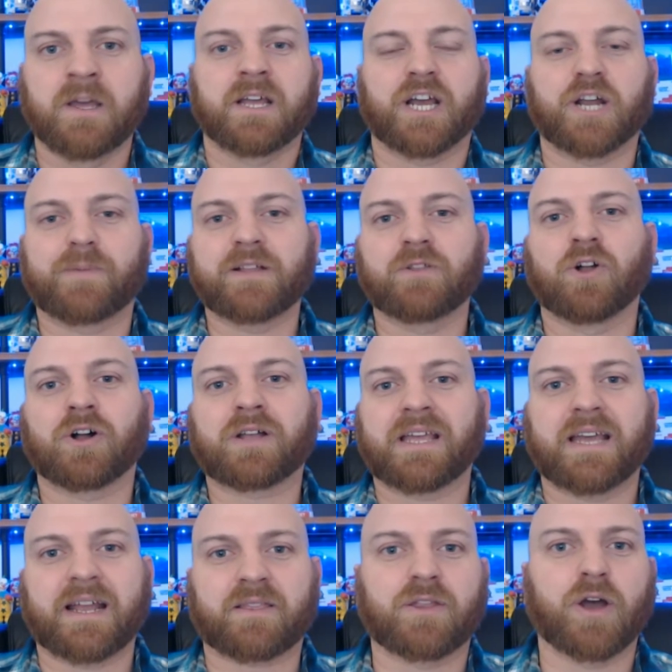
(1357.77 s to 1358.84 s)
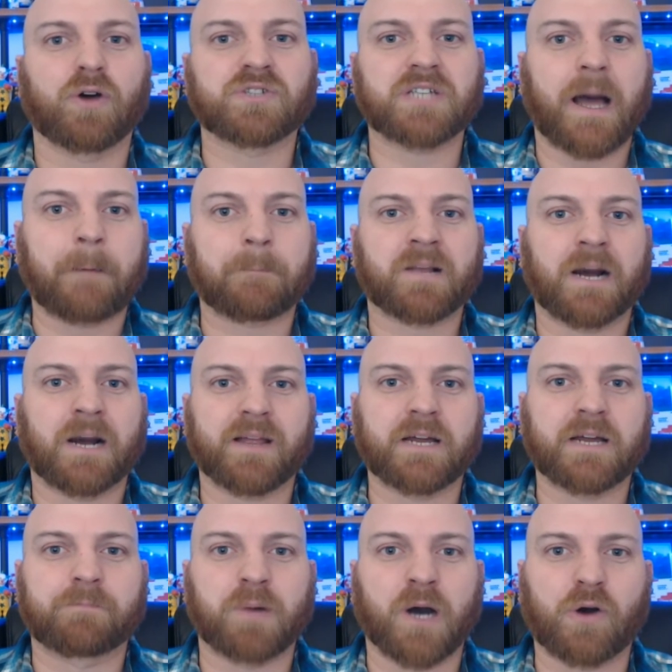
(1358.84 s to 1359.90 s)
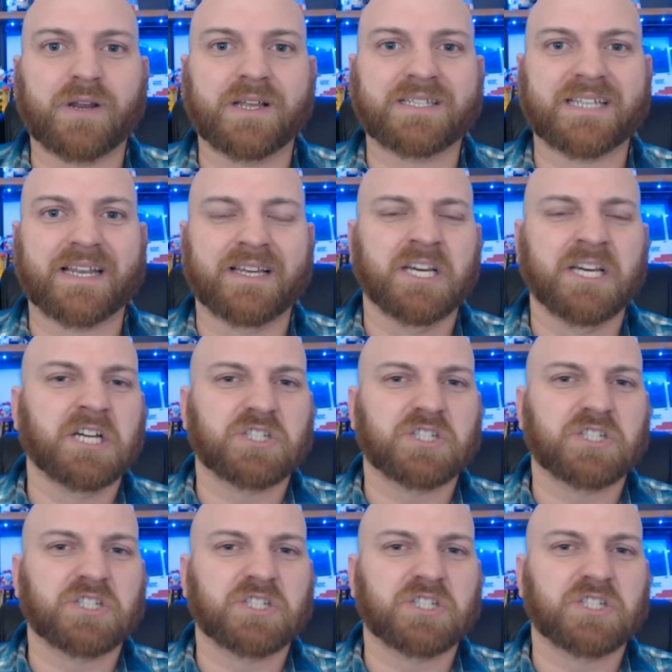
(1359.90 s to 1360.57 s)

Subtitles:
Going to be looking at those upcoming opponents and